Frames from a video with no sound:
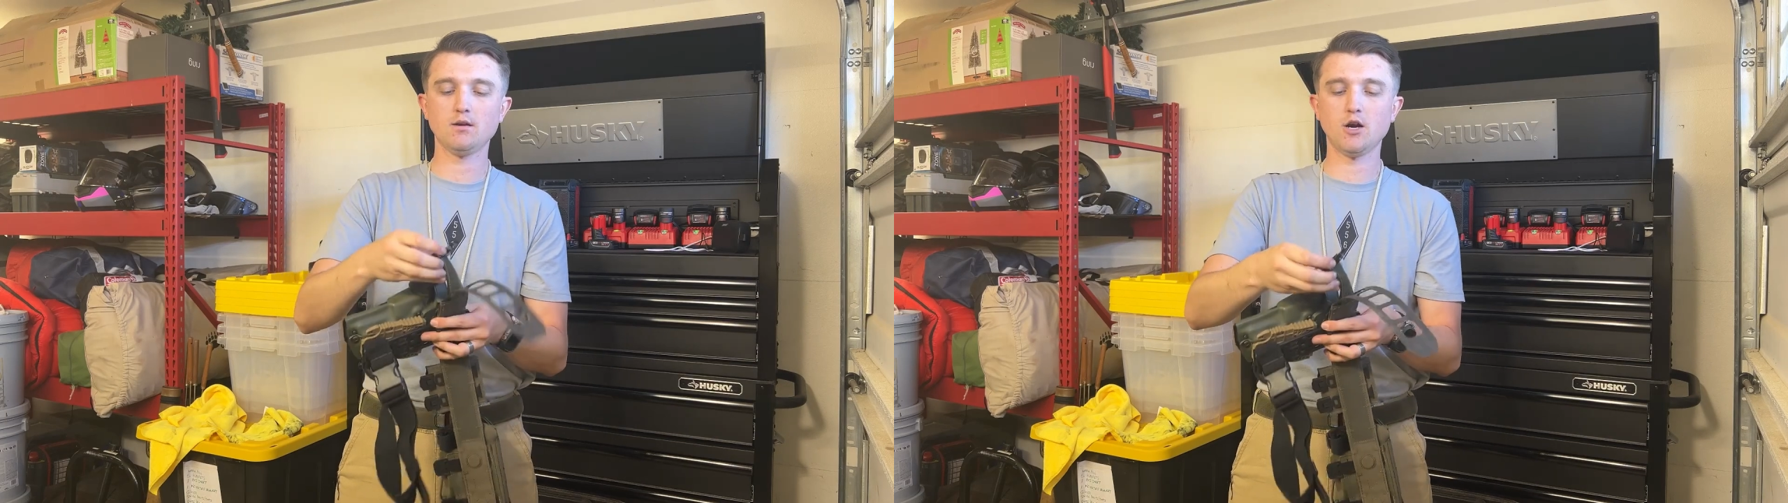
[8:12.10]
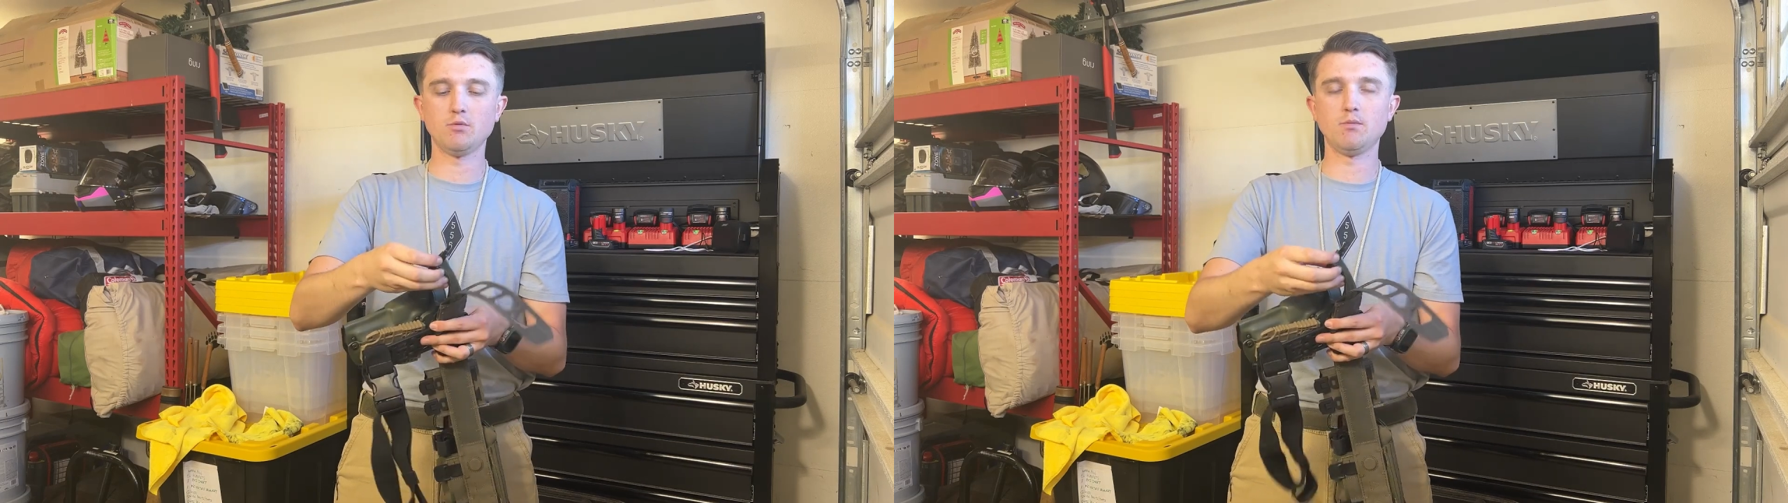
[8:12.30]

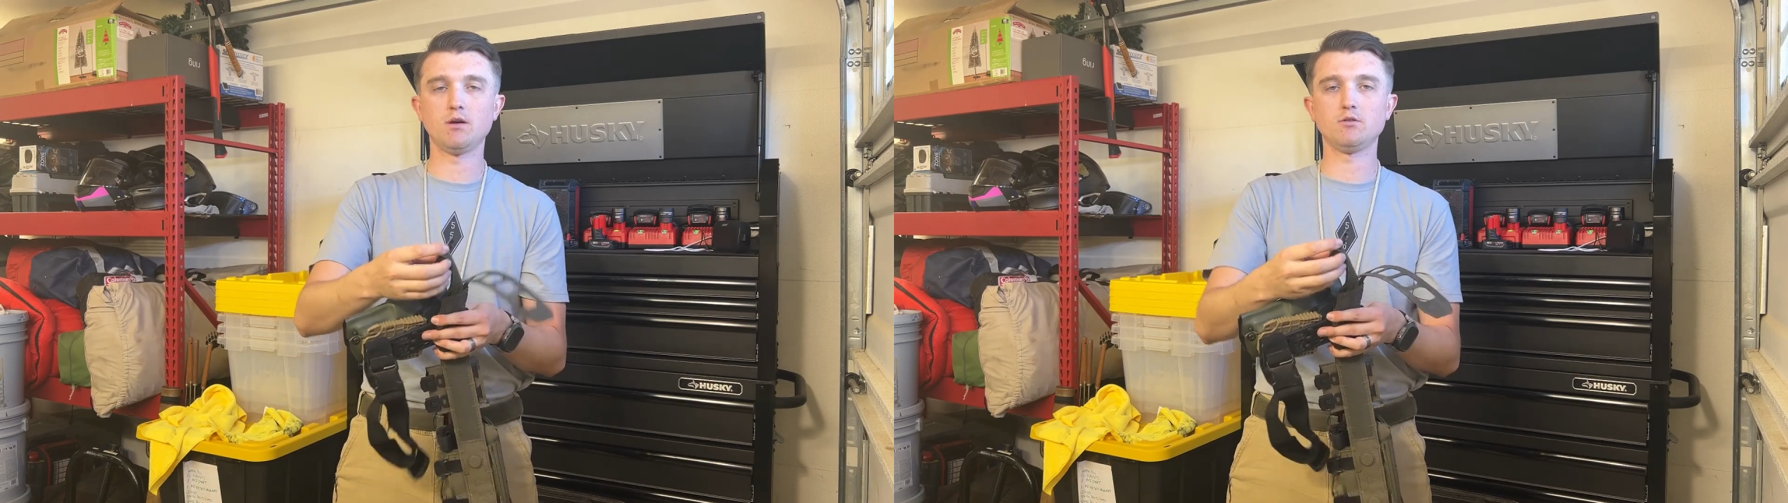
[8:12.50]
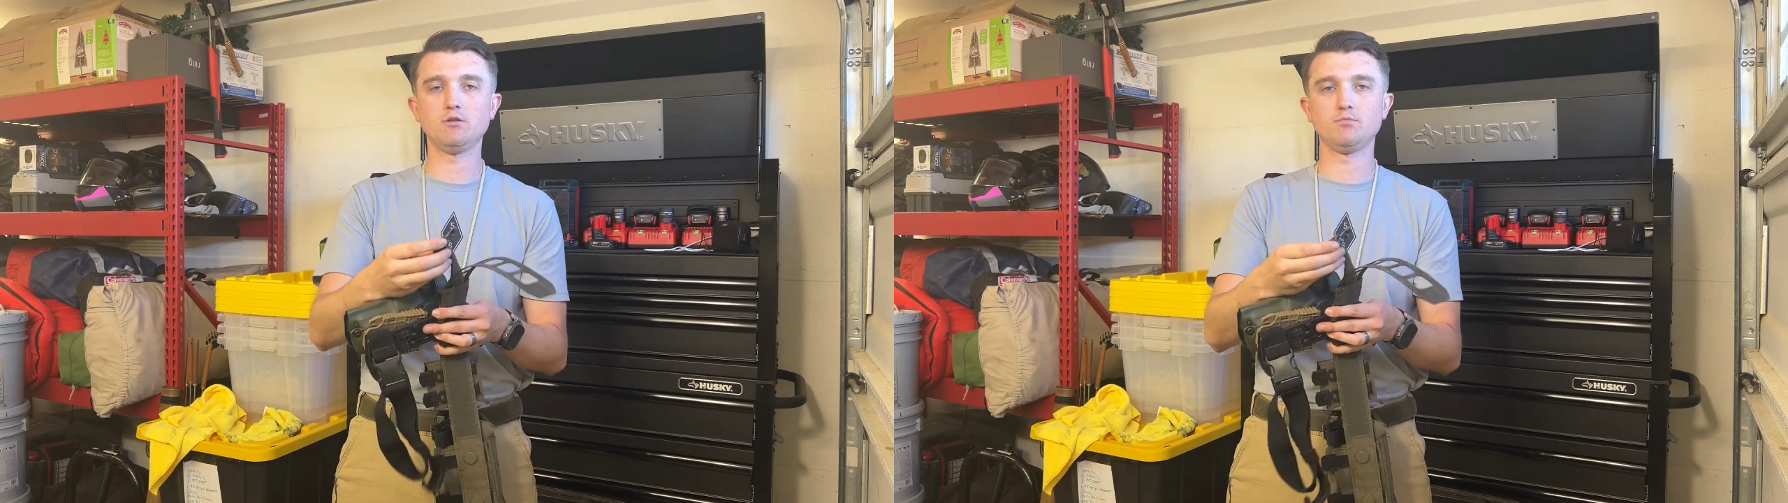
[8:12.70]
Cobra
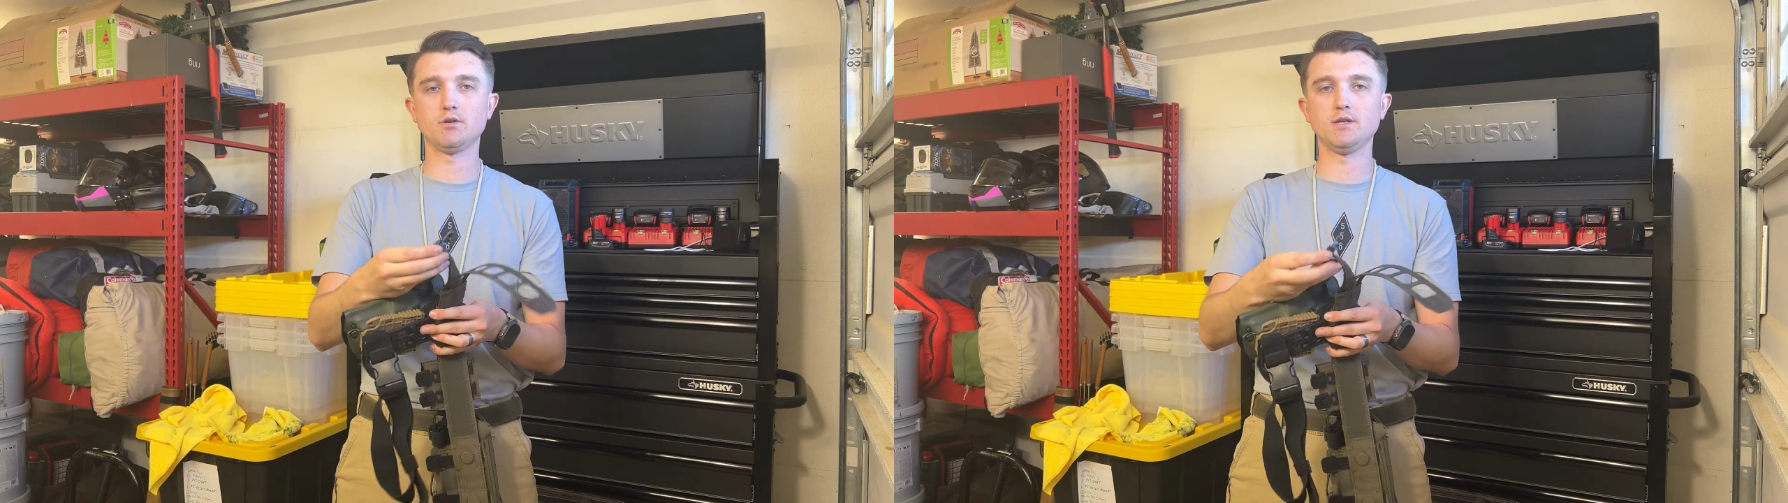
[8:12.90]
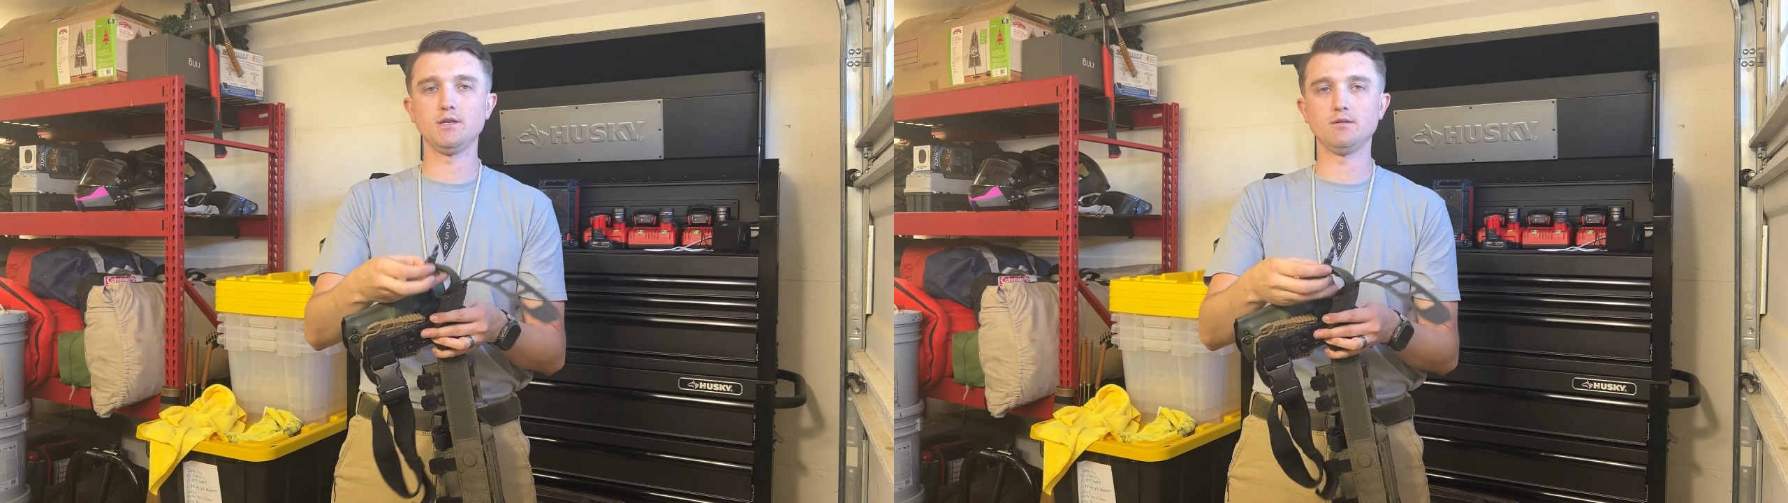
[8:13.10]
buckle,
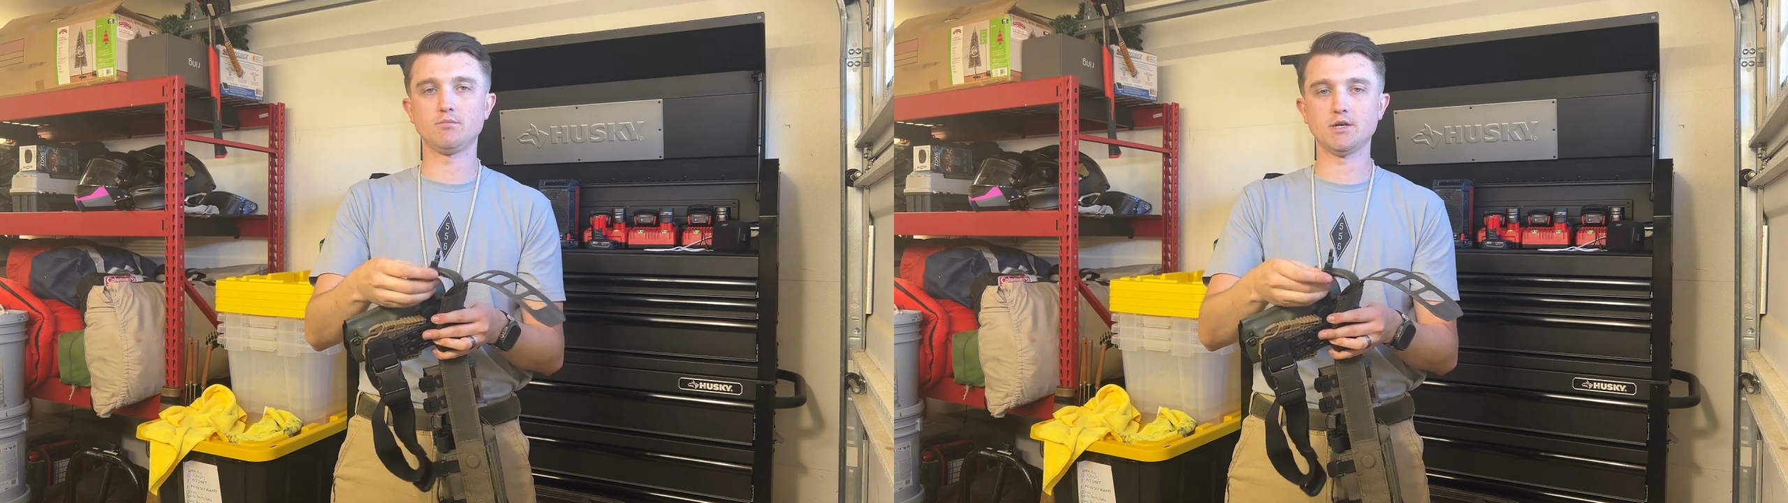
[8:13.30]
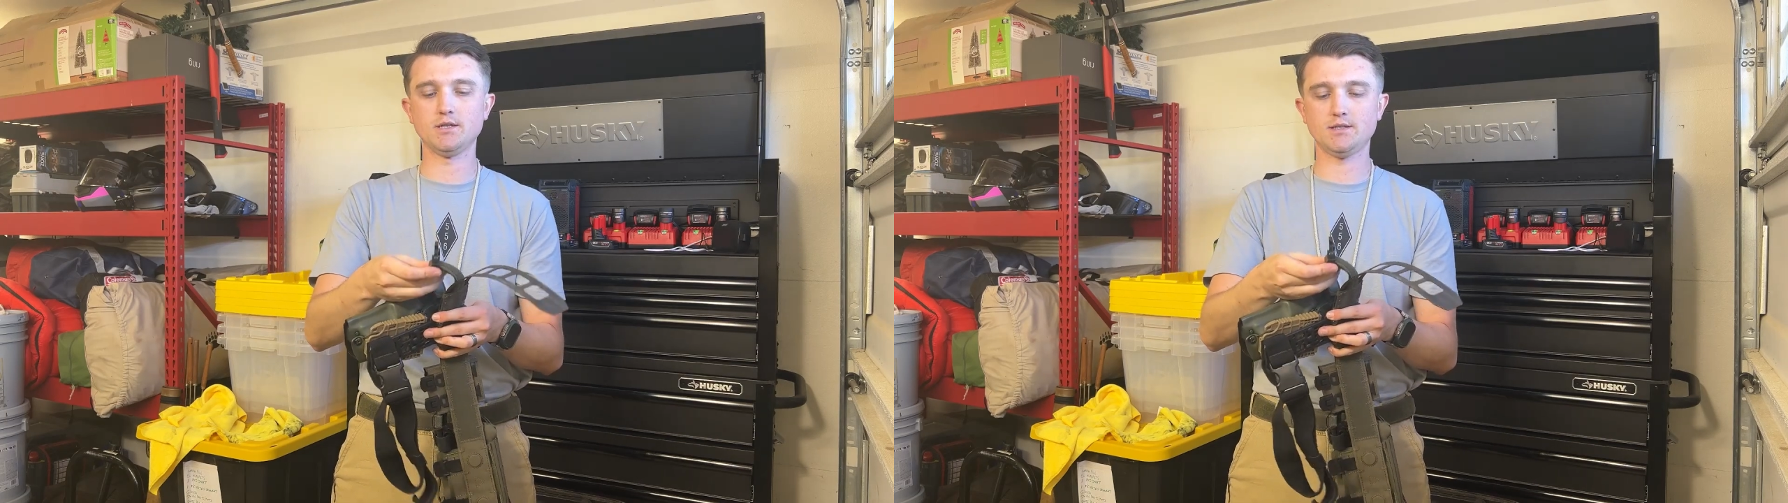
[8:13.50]
pretty